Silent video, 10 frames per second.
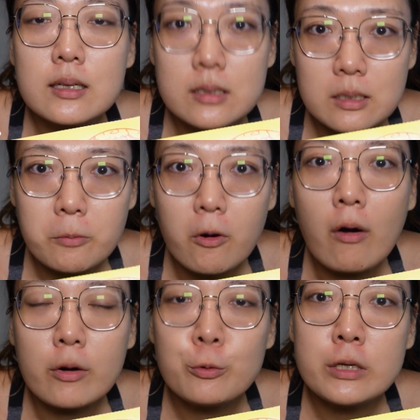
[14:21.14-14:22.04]
It's a
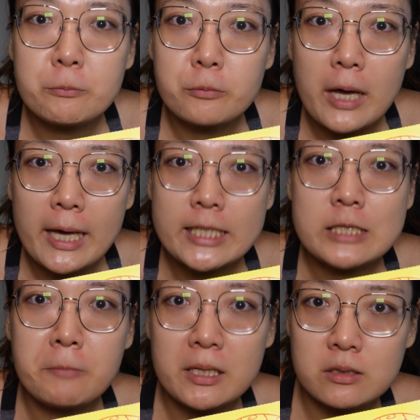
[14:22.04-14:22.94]
pork rib
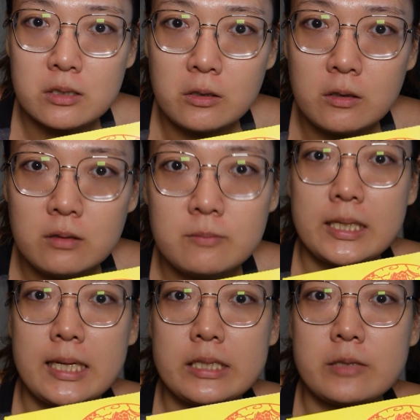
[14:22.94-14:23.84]
rice bento
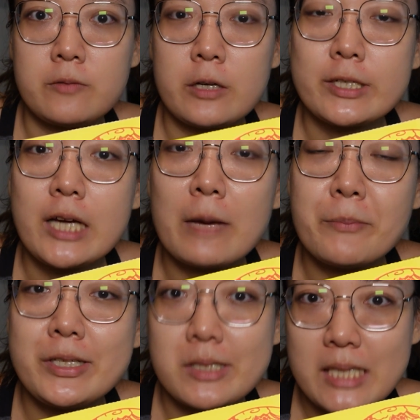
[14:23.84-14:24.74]
that is very common in